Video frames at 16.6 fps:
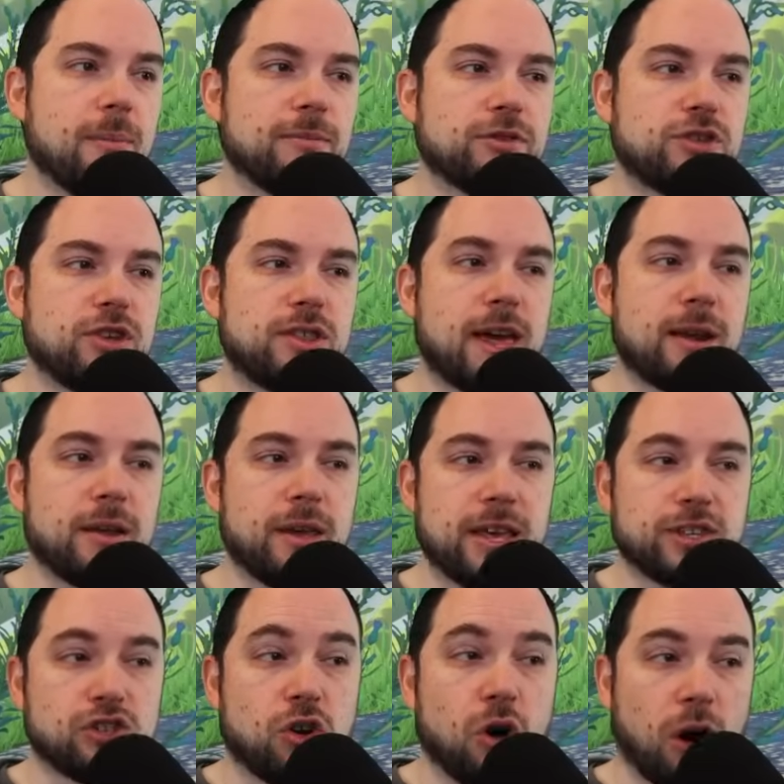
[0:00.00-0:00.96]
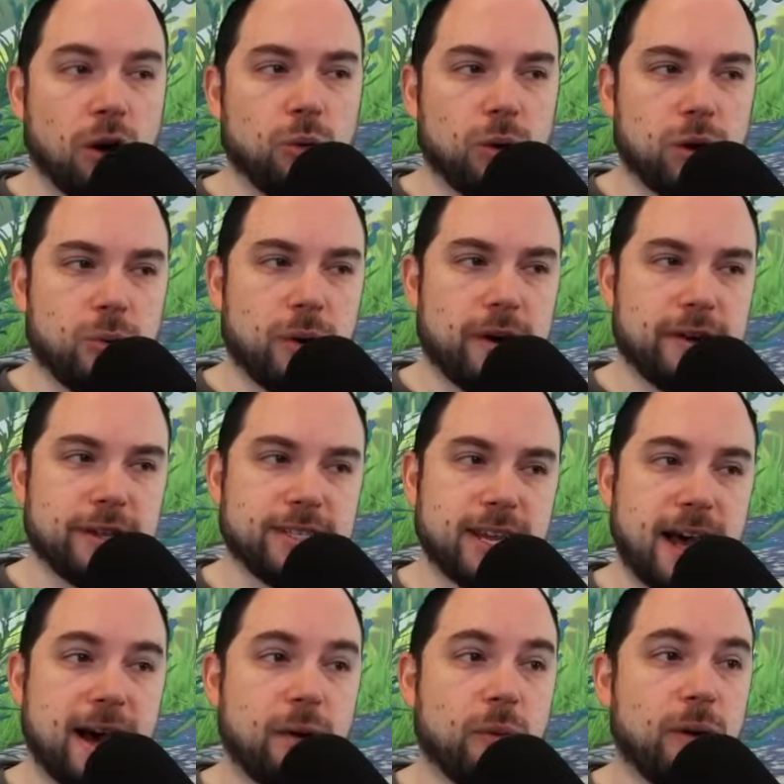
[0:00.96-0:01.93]
So then is Garwood where it's
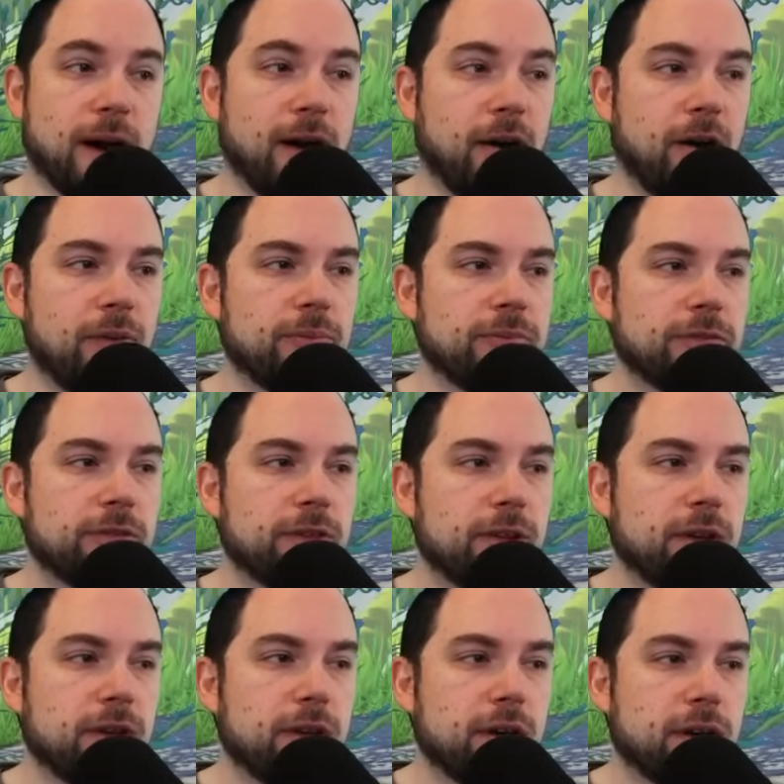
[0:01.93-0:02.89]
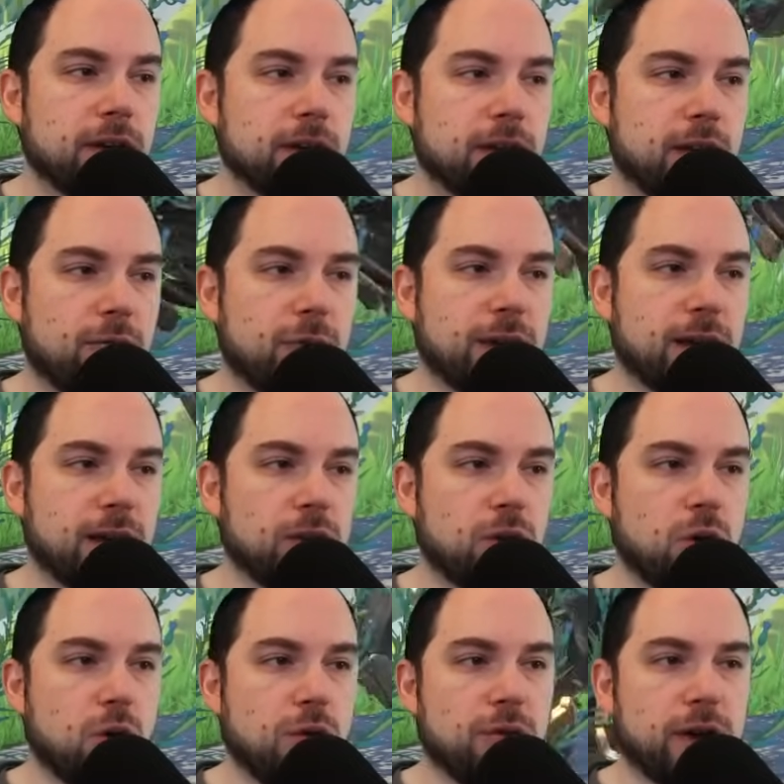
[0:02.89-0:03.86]
at? Well, if we get a
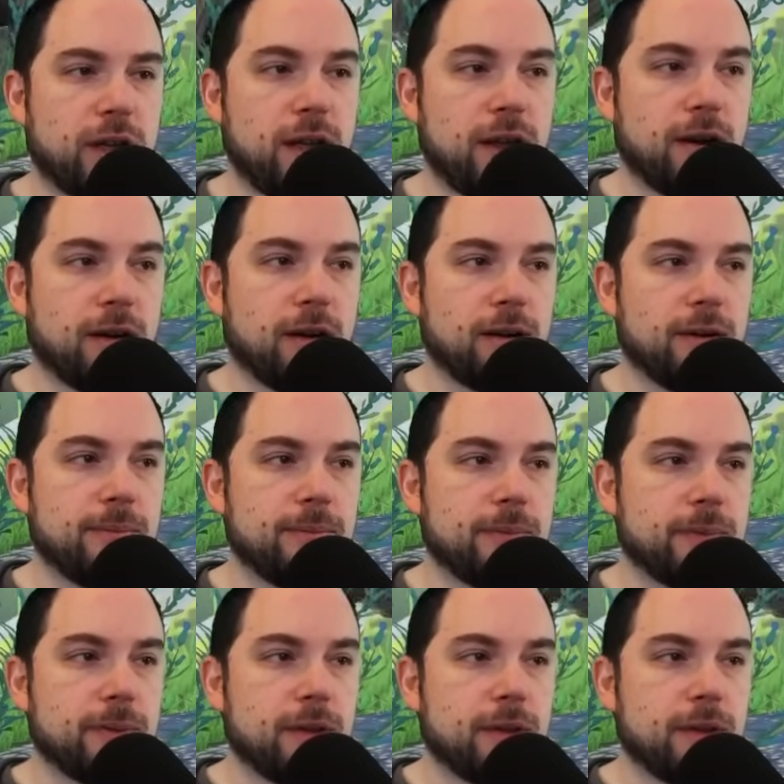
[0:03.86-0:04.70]
look over here,